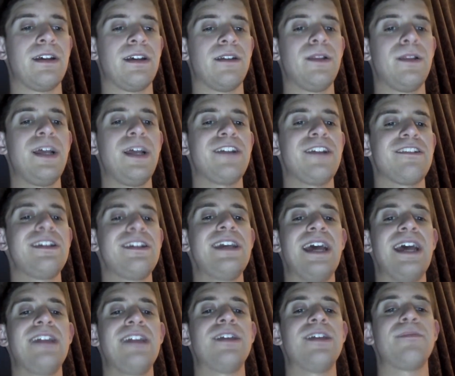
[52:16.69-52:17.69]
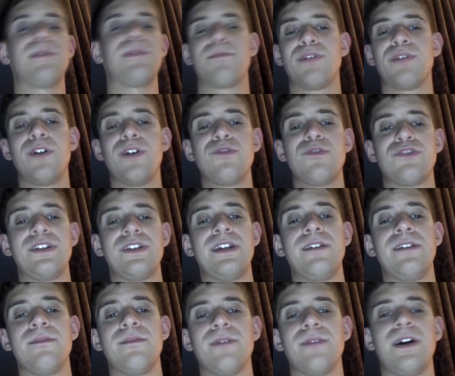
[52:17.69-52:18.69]
Lashley ended up
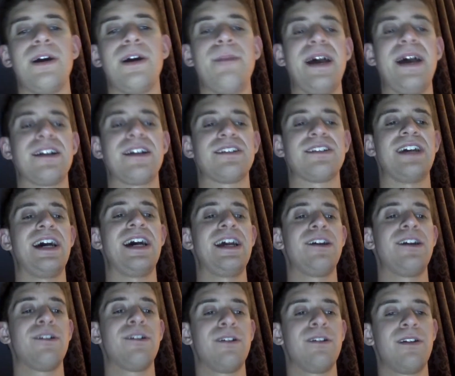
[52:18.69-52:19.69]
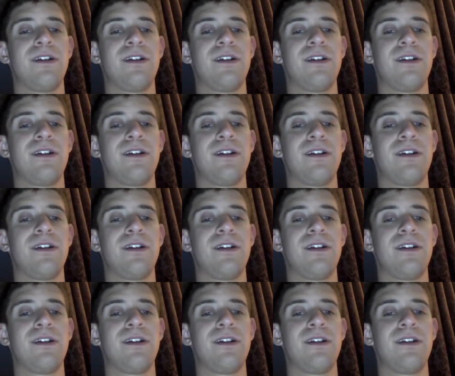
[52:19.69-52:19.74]
approaching uh, McIntyre,